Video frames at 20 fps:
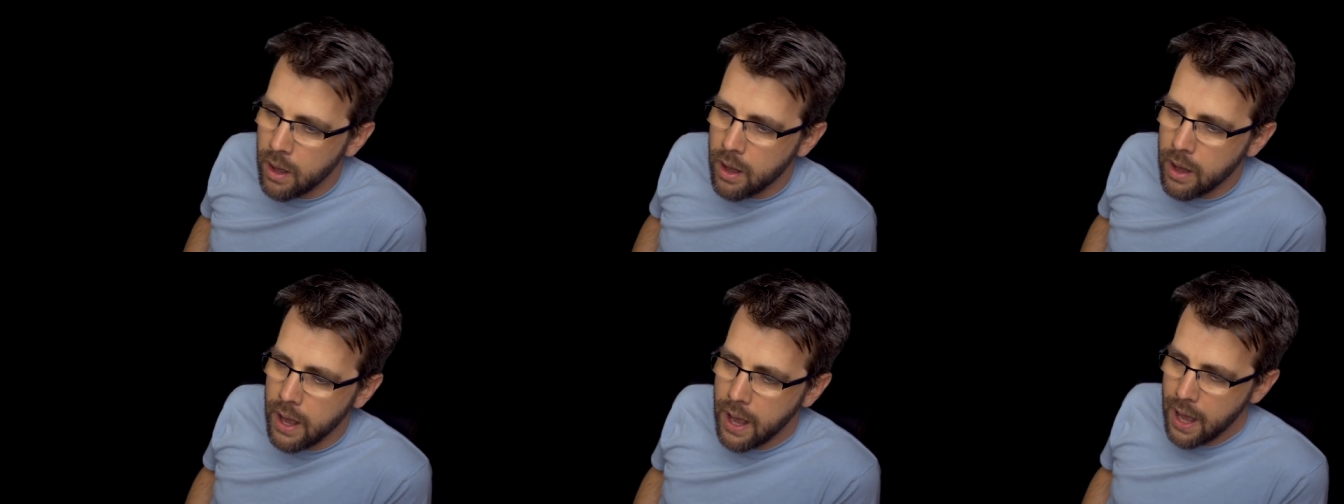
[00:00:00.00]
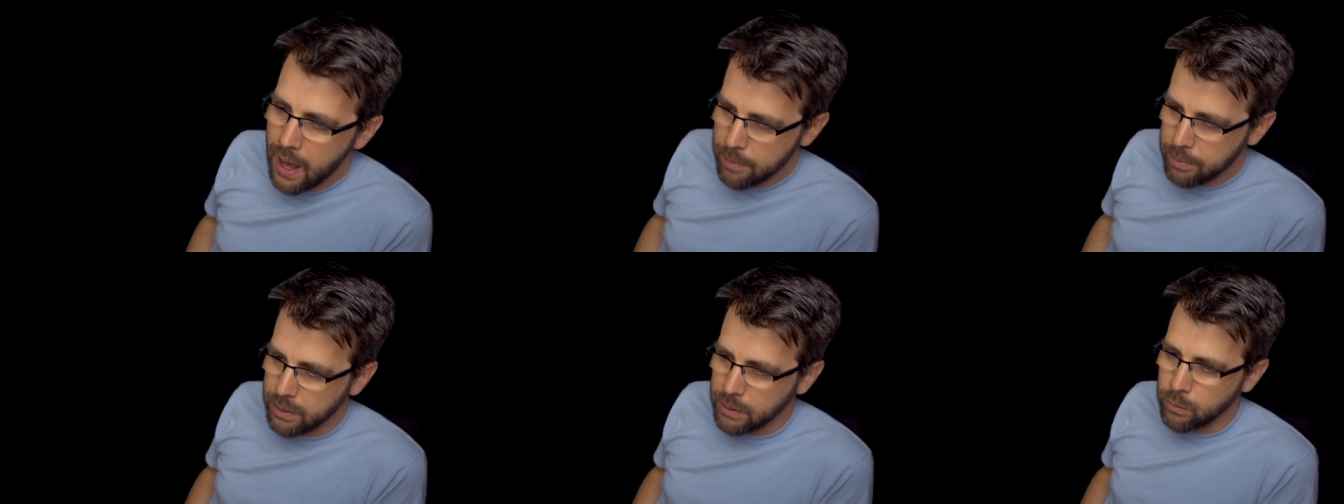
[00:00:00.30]

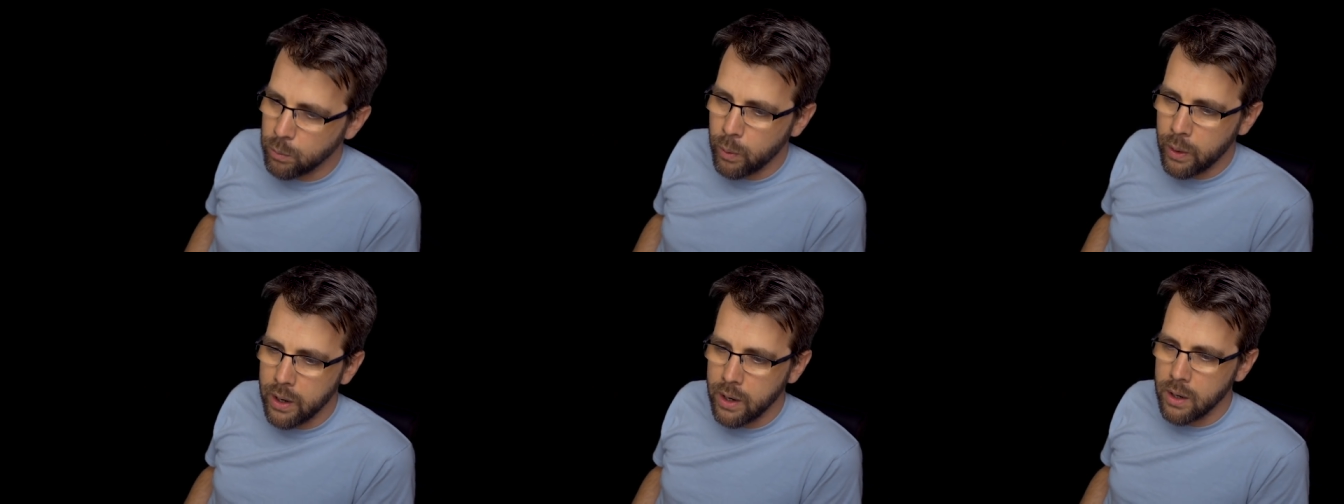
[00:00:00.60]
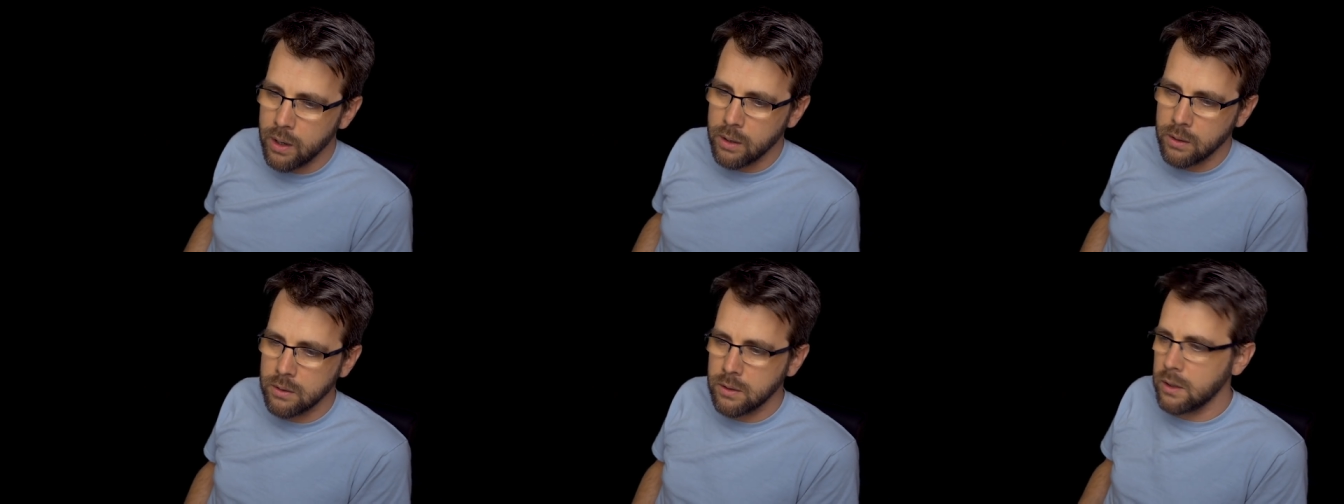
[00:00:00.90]
happen,
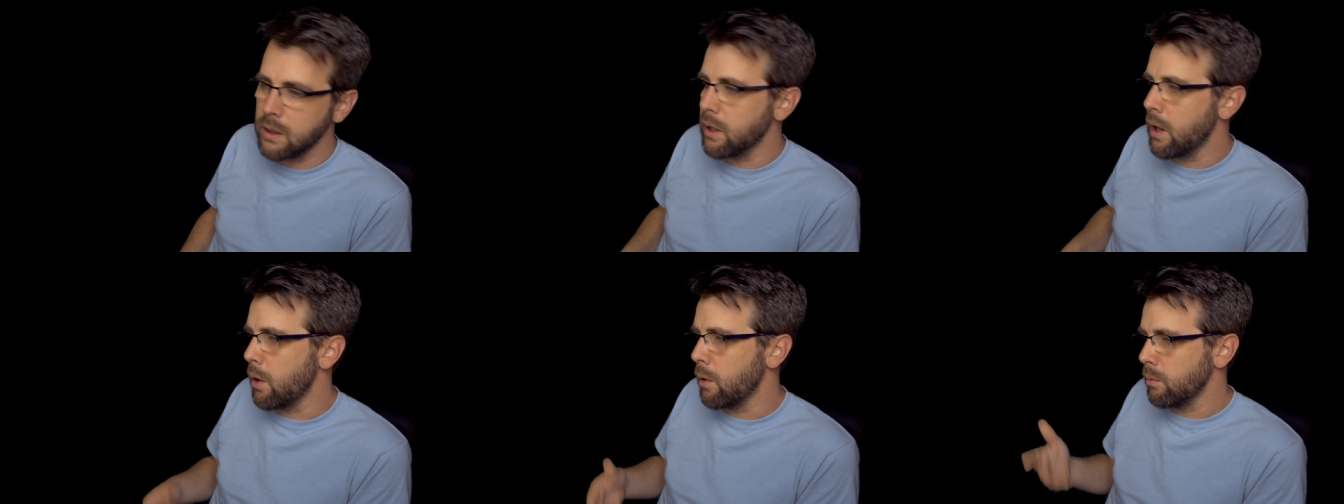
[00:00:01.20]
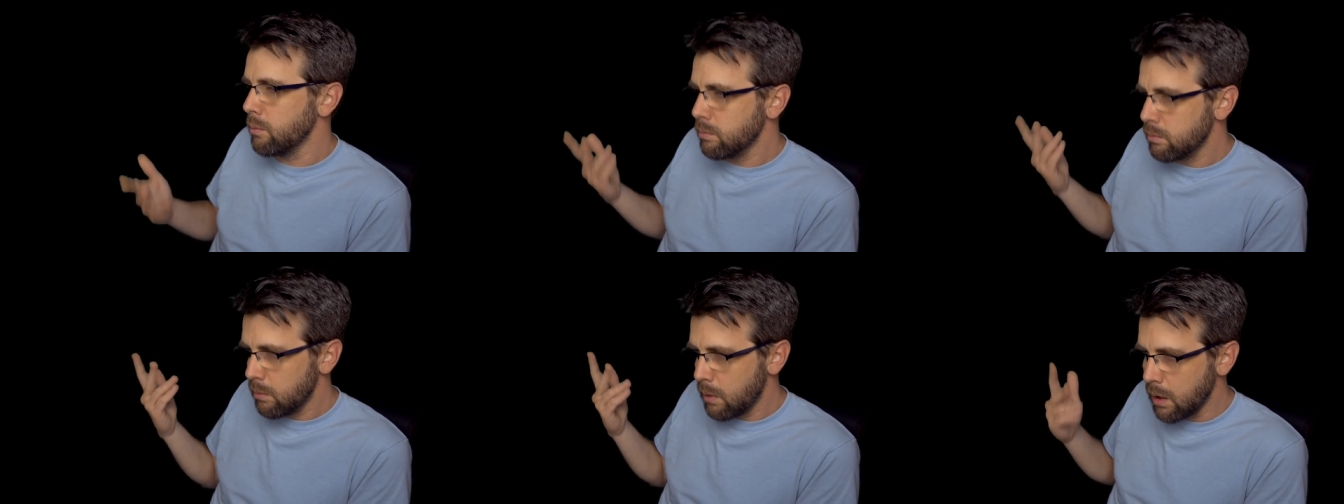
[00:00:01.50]
where you
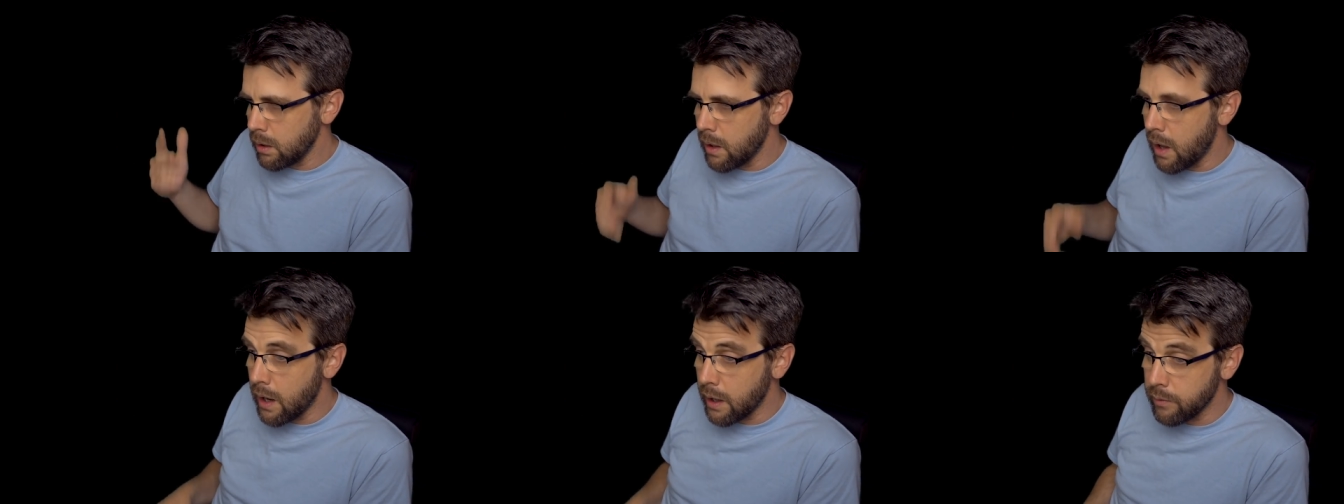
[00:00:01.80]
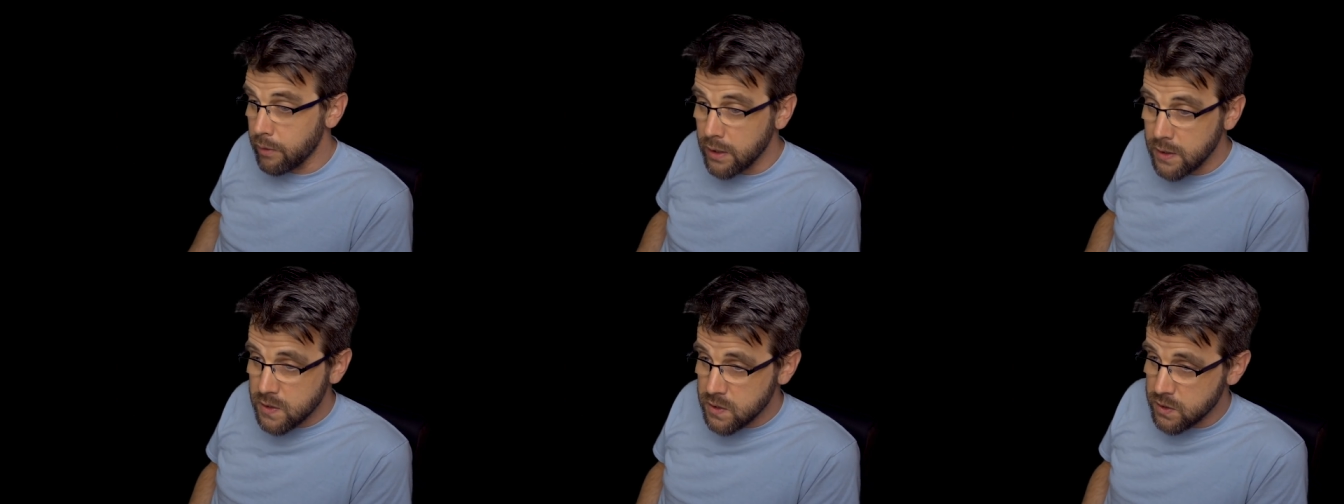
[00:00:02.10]
know a lot
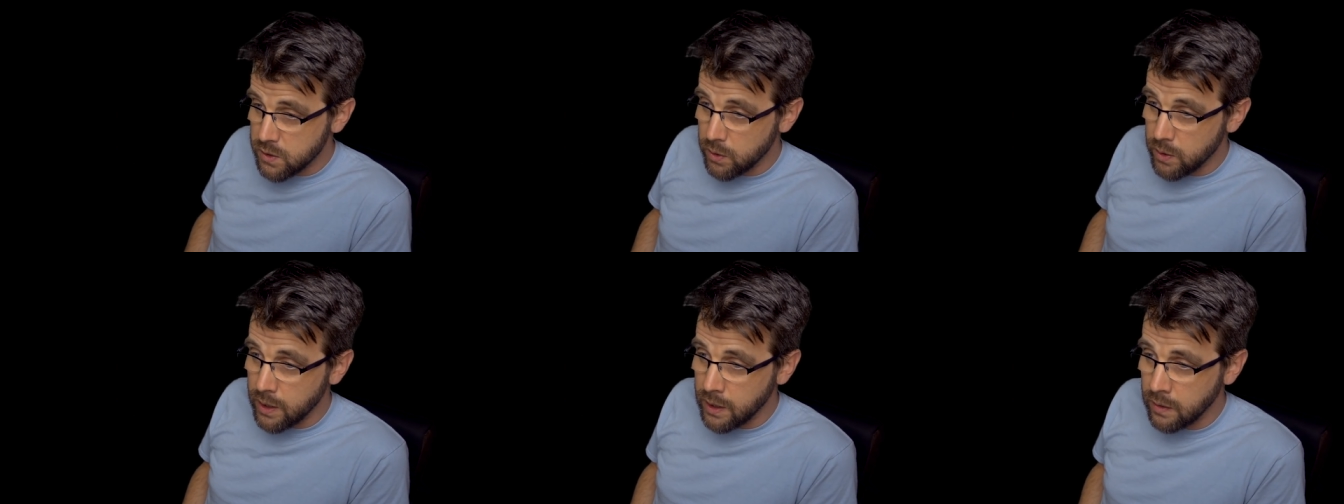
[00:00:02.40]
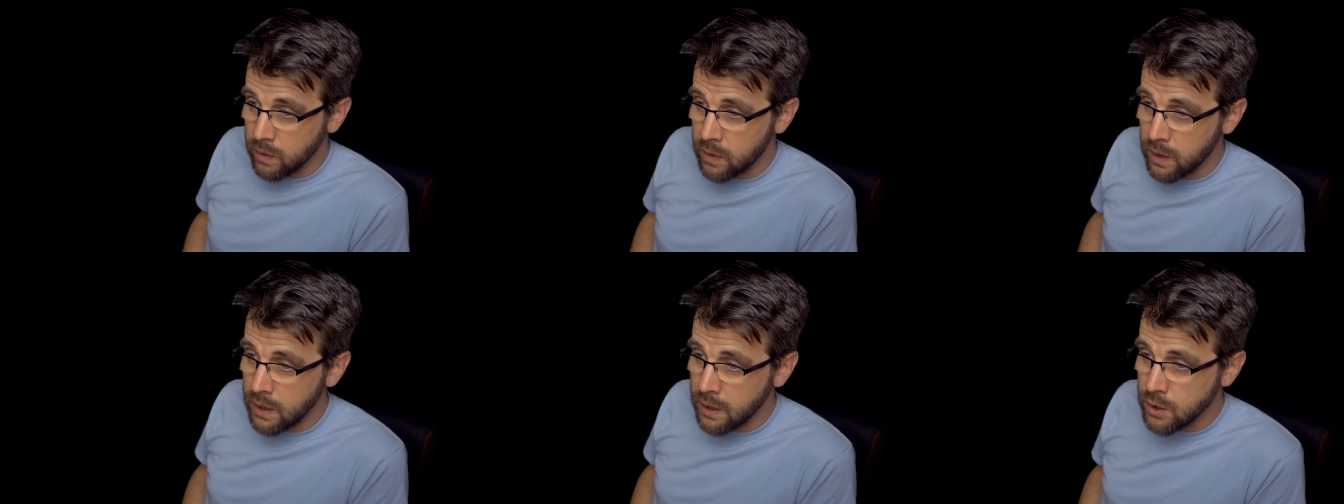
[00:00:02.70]
of us
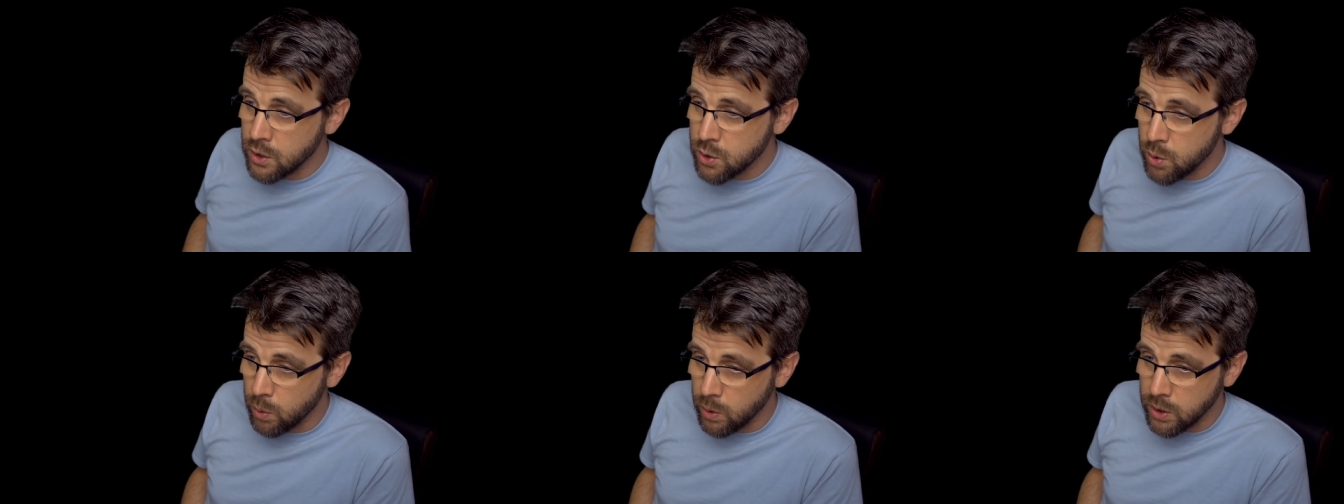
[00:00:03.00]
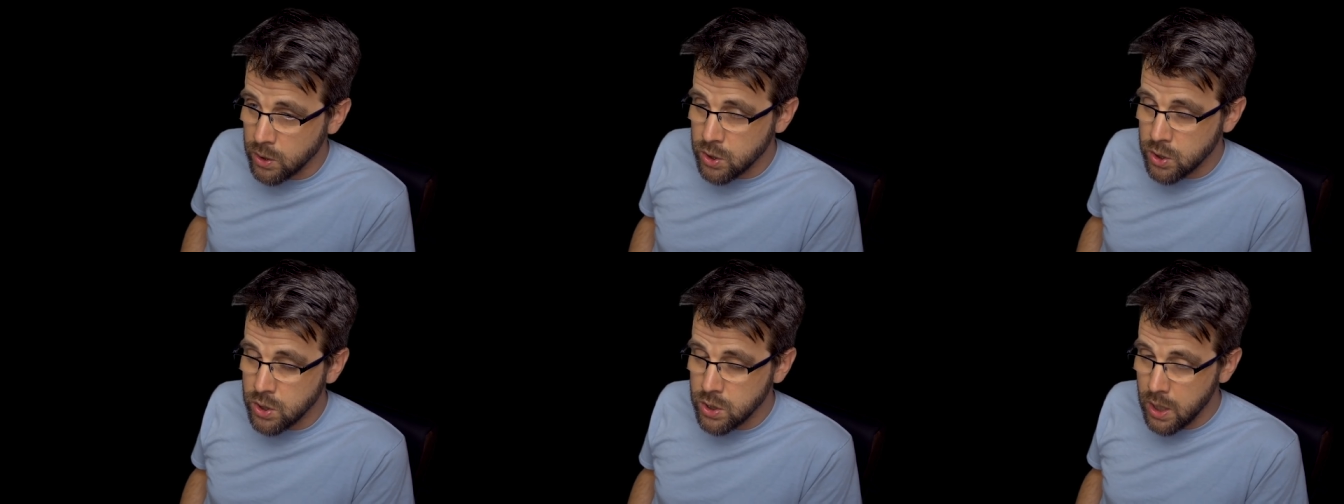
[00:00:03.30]
during the
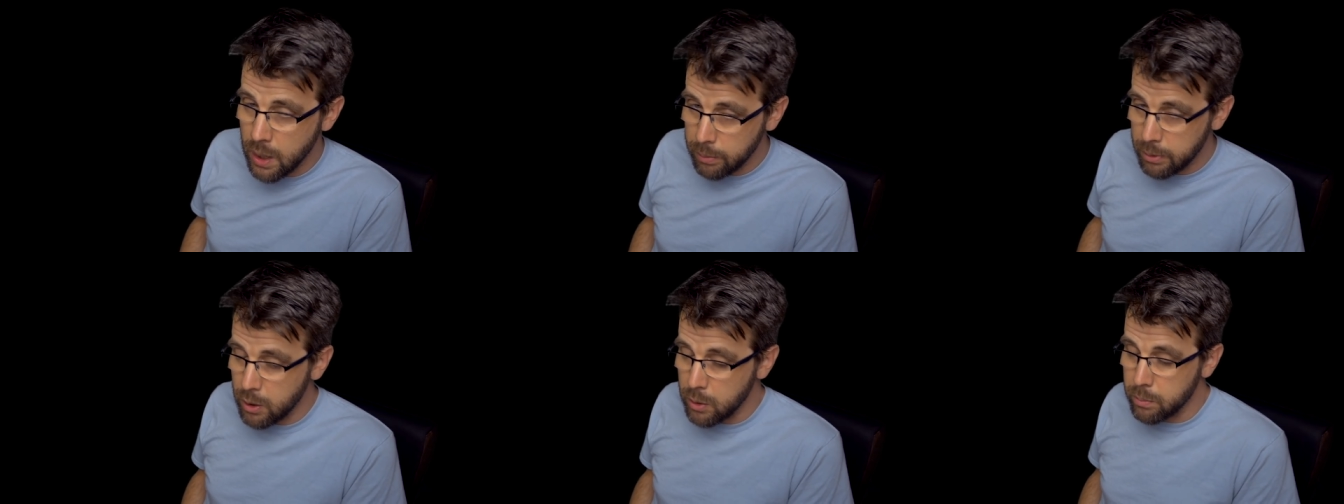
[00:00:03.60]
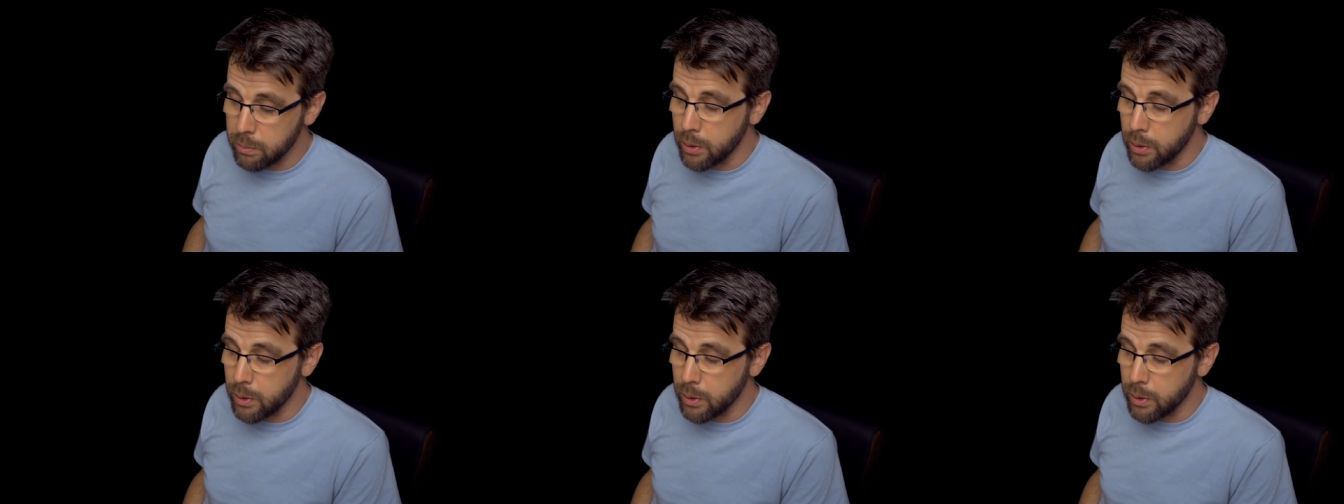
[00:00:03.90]
George W.